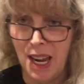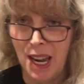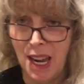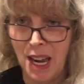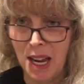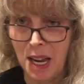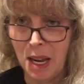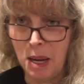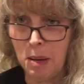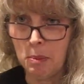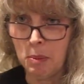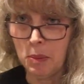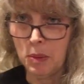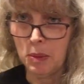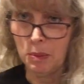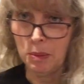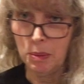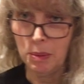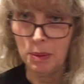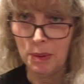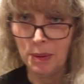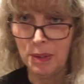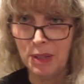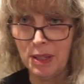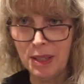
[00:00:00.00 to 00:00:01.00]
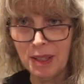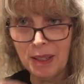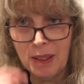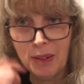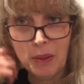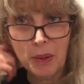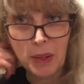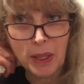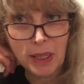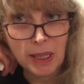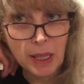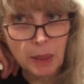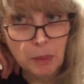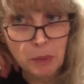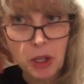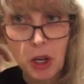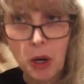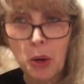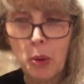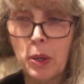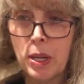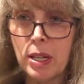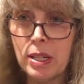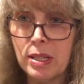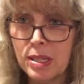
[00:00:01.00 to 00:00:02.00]
I'm, well, I'm
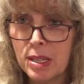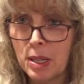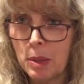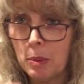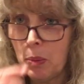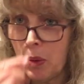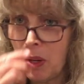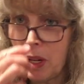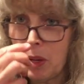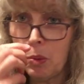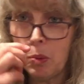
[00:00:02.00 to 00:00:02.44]
going somewhere.